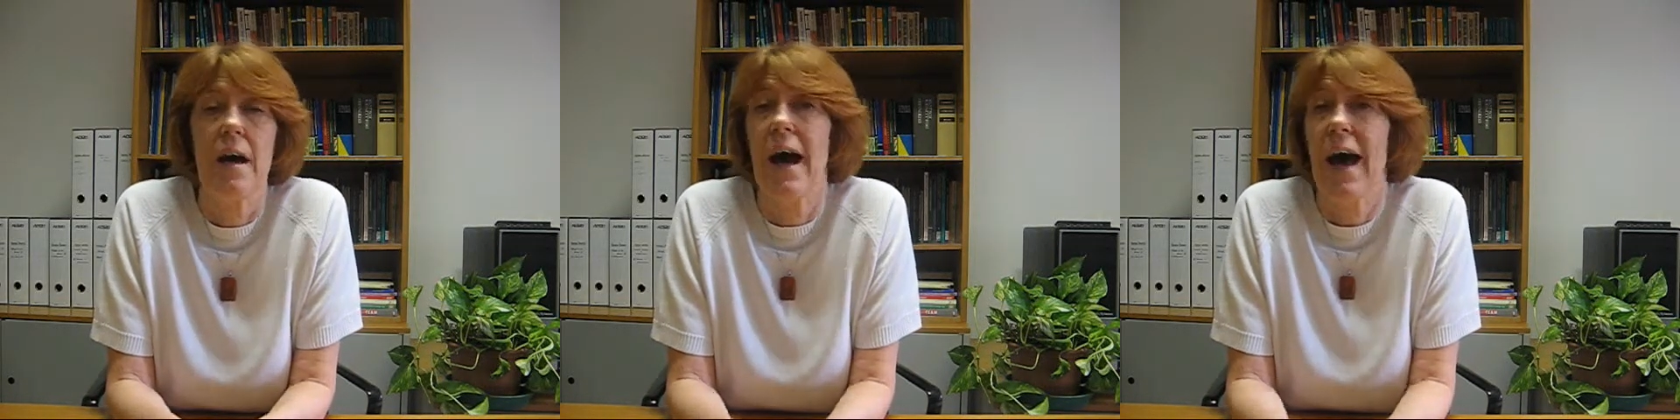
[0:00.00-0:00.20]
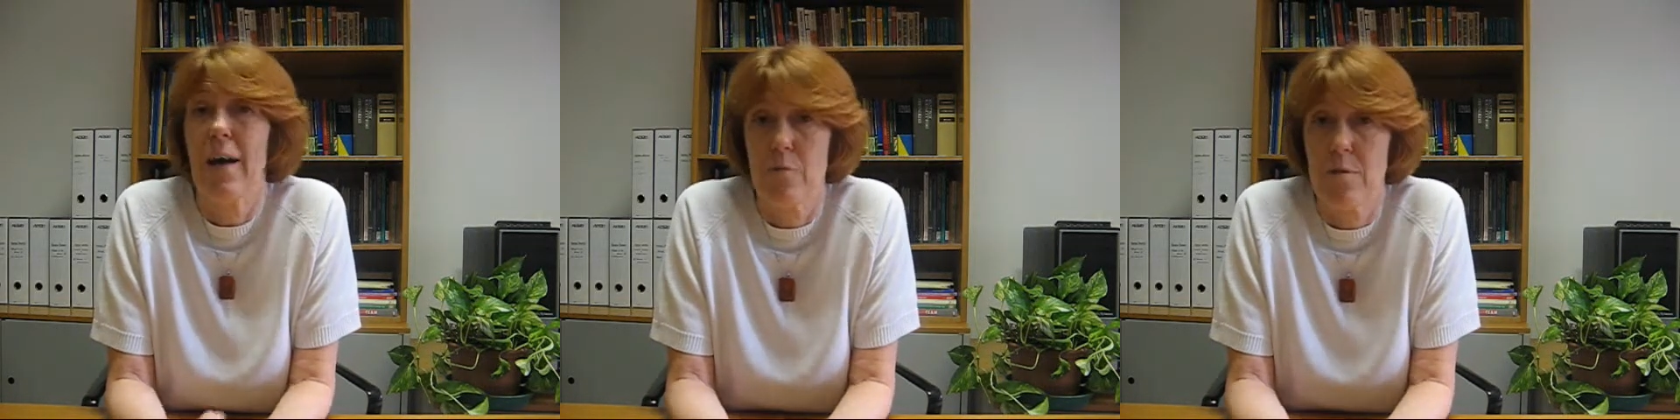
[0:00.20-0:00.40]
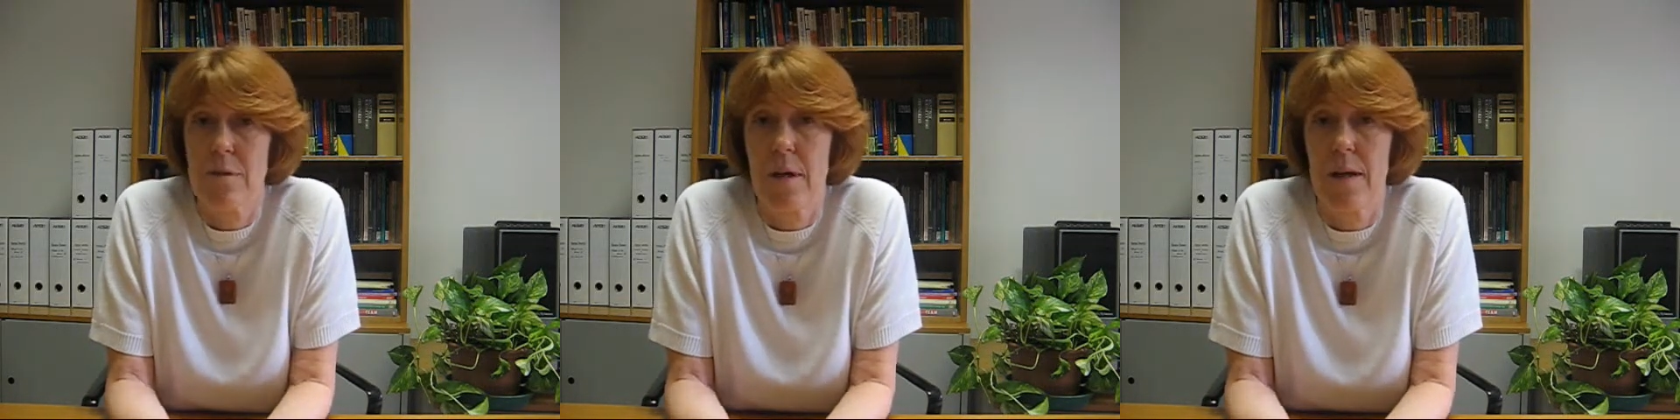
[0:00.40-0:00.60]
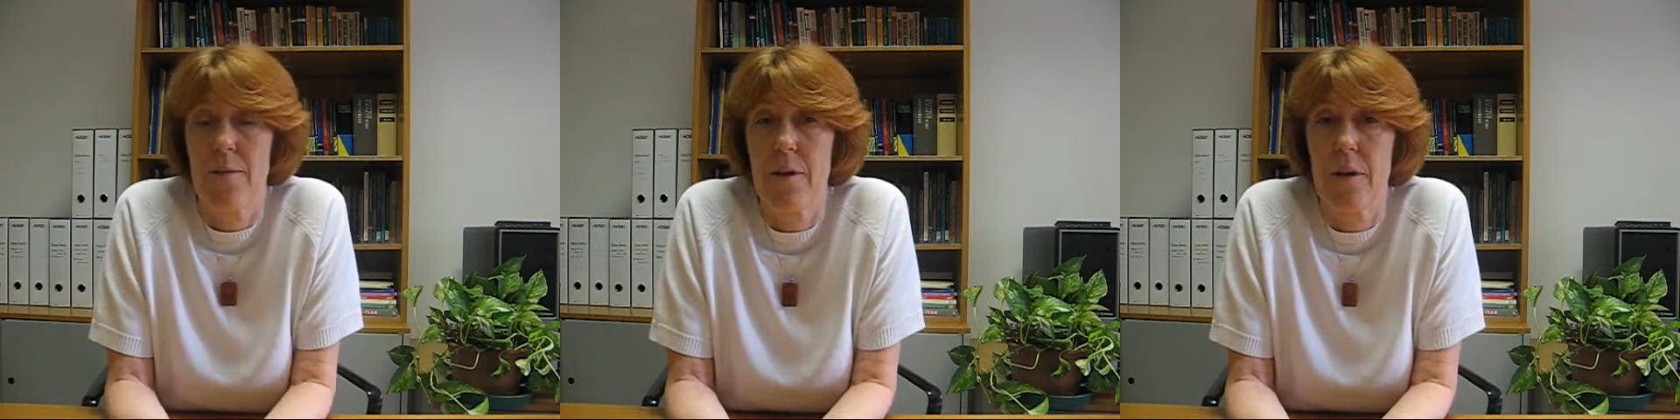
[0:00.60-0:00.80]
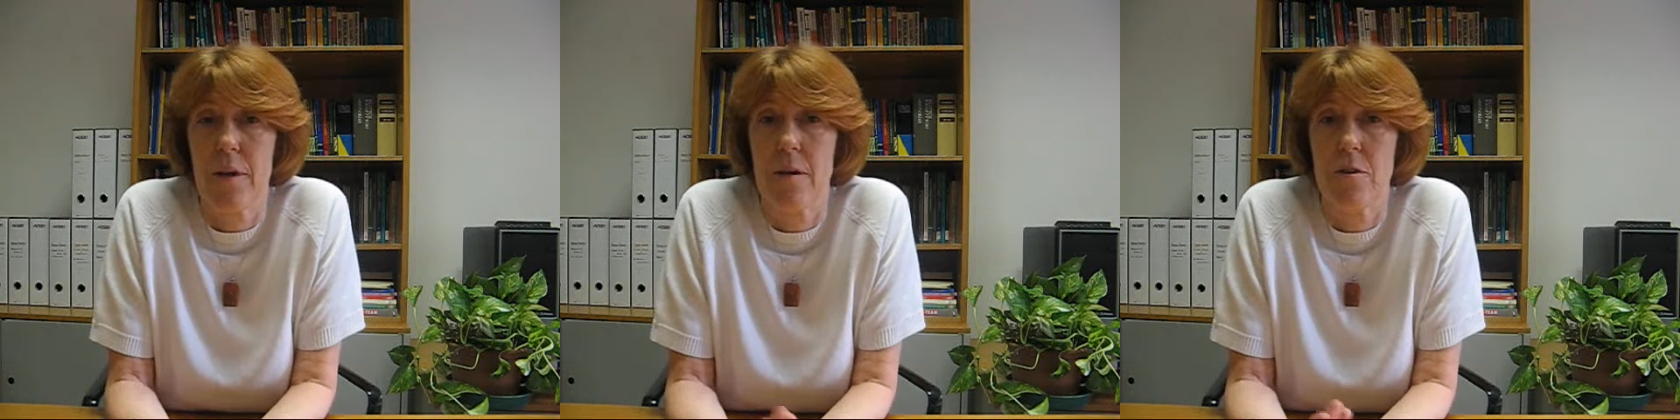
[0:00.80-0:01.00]
outside
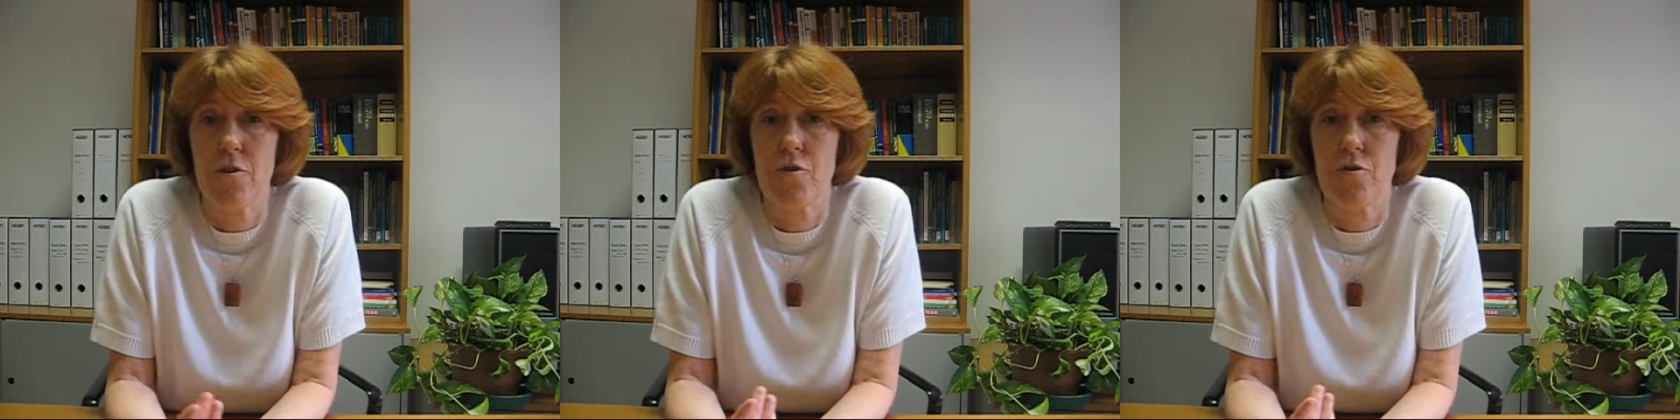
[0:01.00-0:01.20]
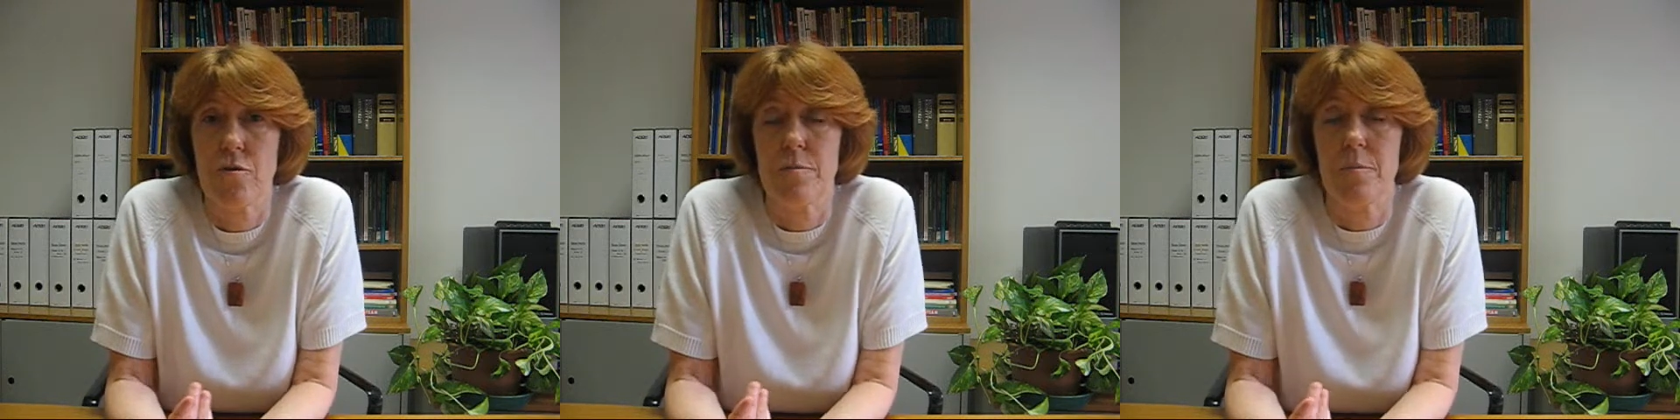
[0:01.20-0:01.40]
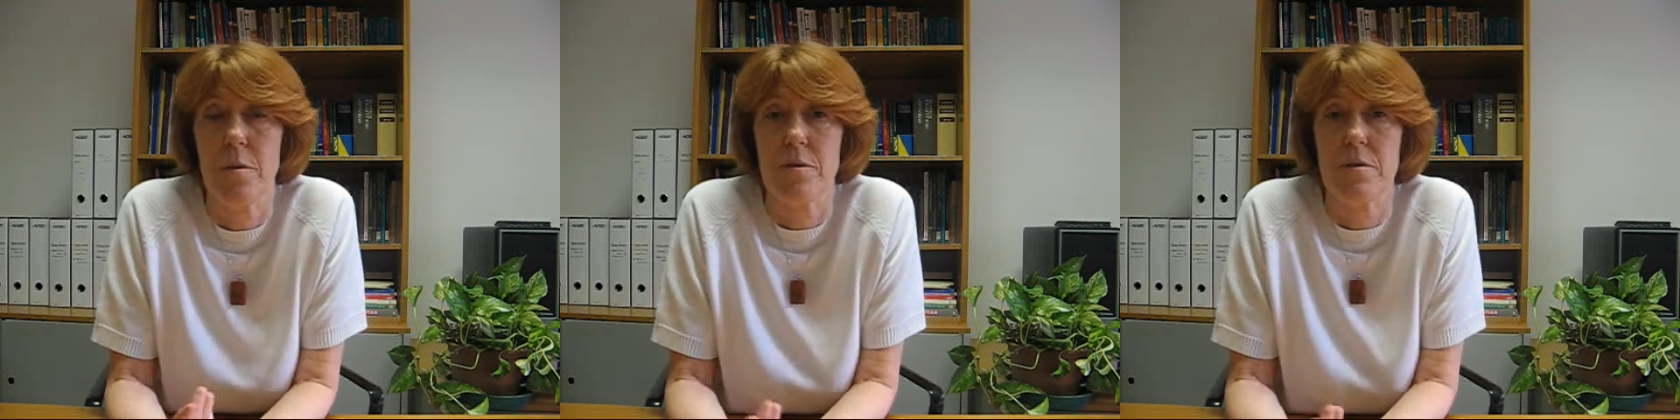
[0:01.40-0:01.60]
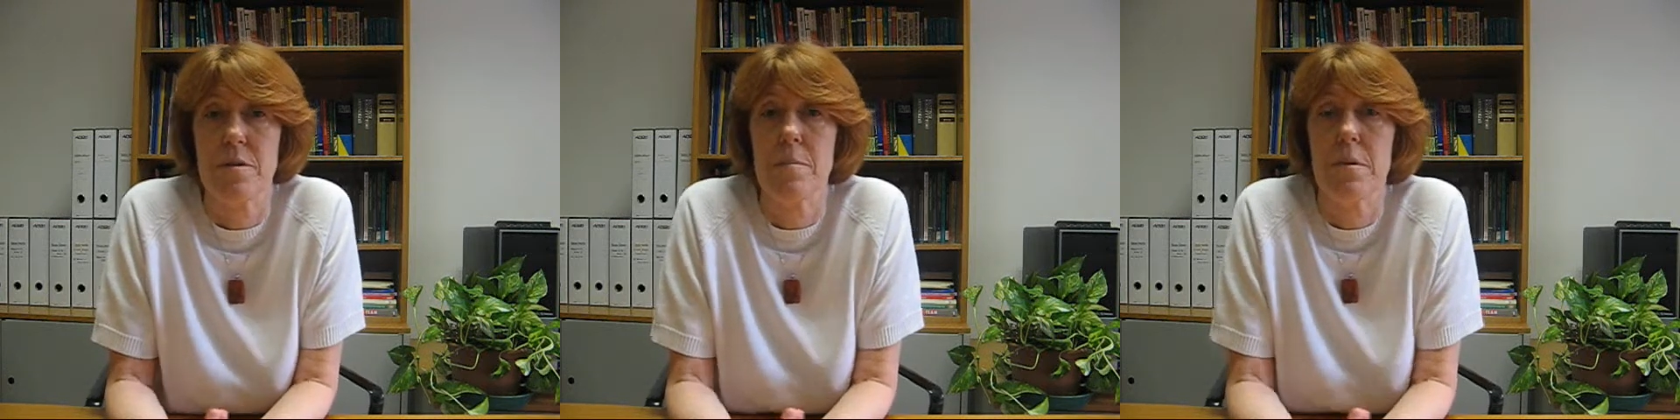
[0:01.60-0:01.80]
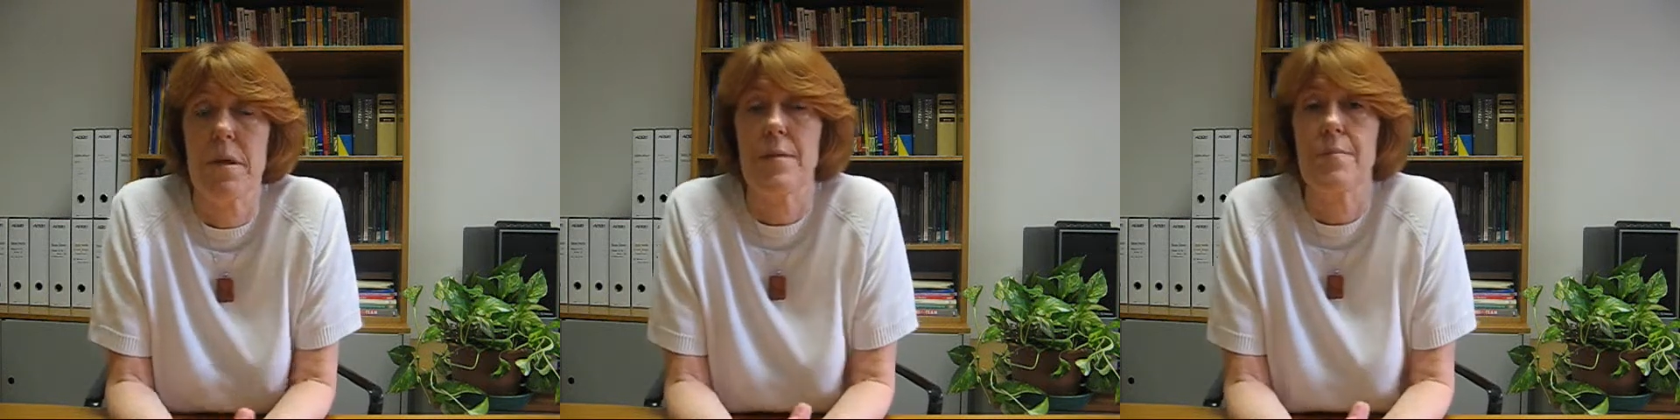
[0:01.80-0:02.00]
the classroom,
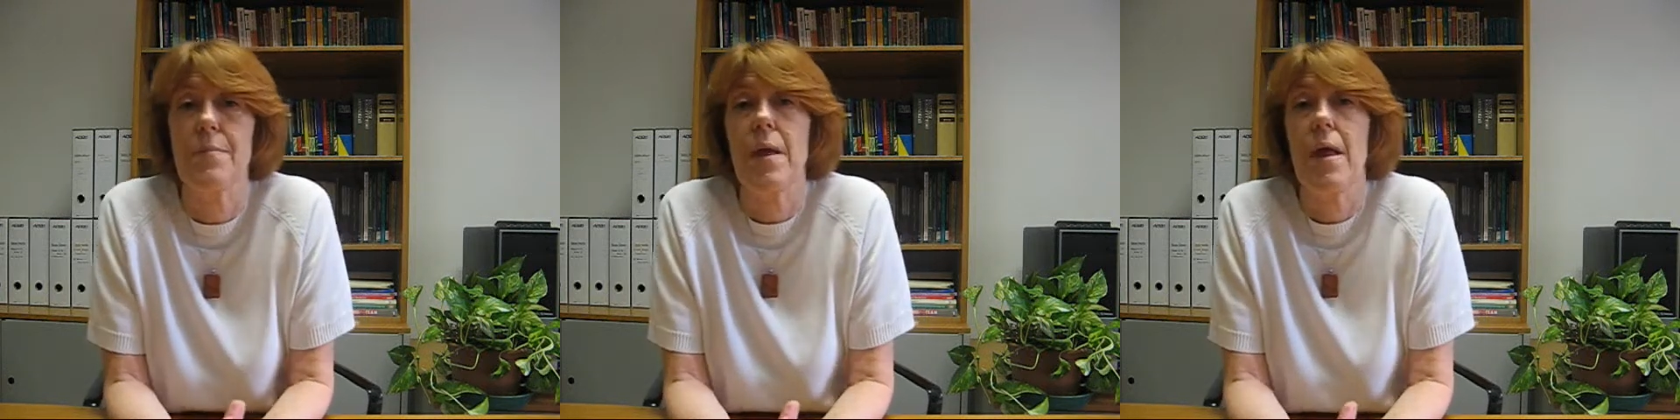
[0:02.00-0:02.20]
possibly.